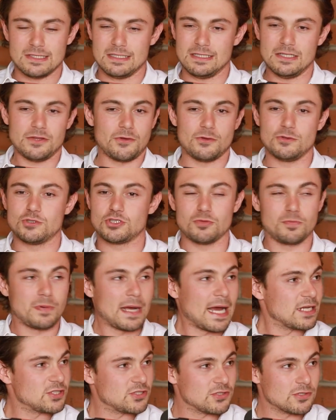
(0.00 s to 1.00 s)
either you
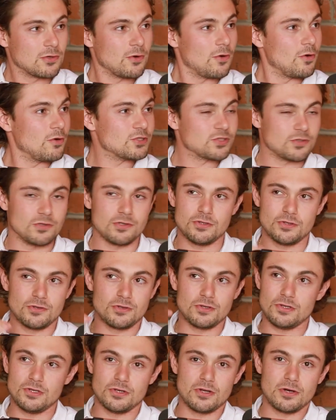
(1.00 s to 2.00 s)
surpass your goals or
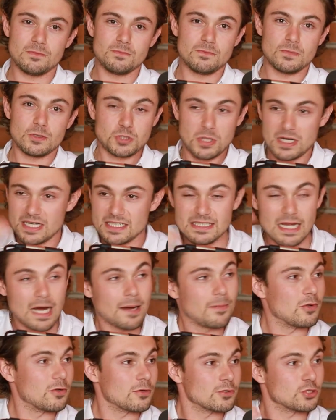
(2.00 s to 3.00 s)
you're trying to
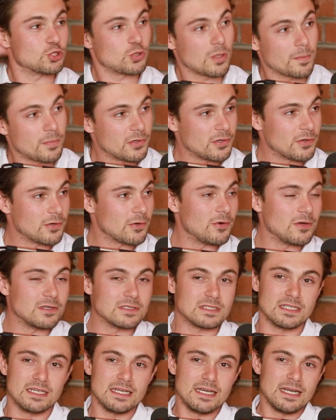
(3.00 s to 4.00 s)
double or triple your
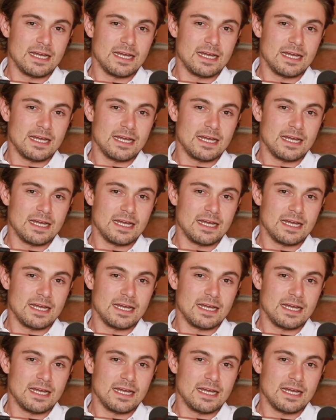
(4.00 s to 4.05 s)
goals.